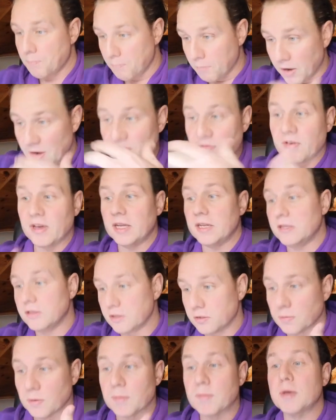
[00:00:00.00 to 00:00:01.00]
within
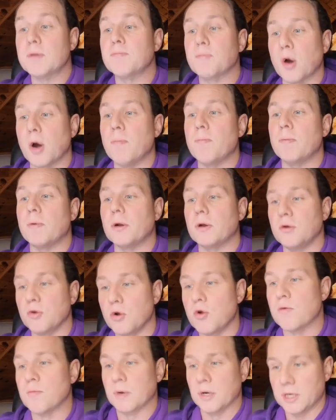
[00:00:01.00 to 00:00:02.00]
swimming proper,
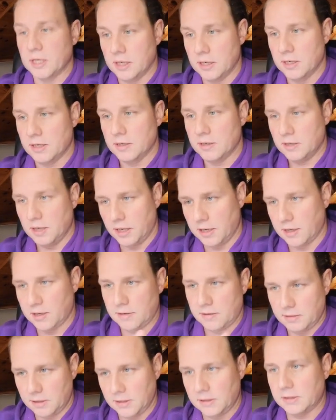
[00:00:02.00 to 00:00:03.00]
normally, like
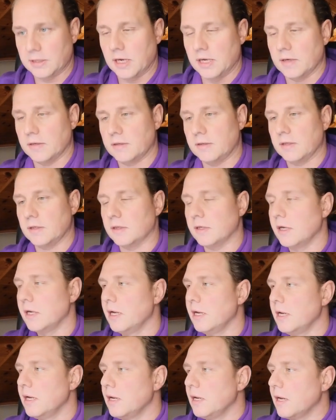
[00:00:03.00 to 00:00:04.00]
this kind of thing.
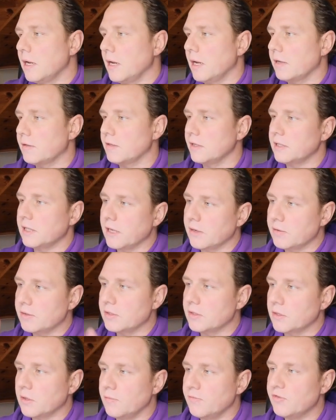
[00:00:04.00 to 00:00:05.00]
I think there is
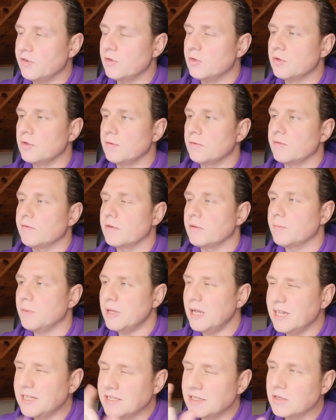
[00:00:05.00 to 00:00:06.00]
a confusion with it,
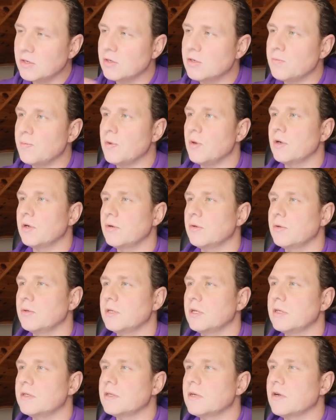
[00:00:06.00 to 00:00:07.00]
but that's a good
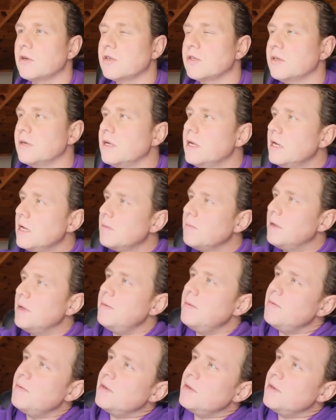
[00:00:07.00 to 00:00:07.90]
discussion. Maybe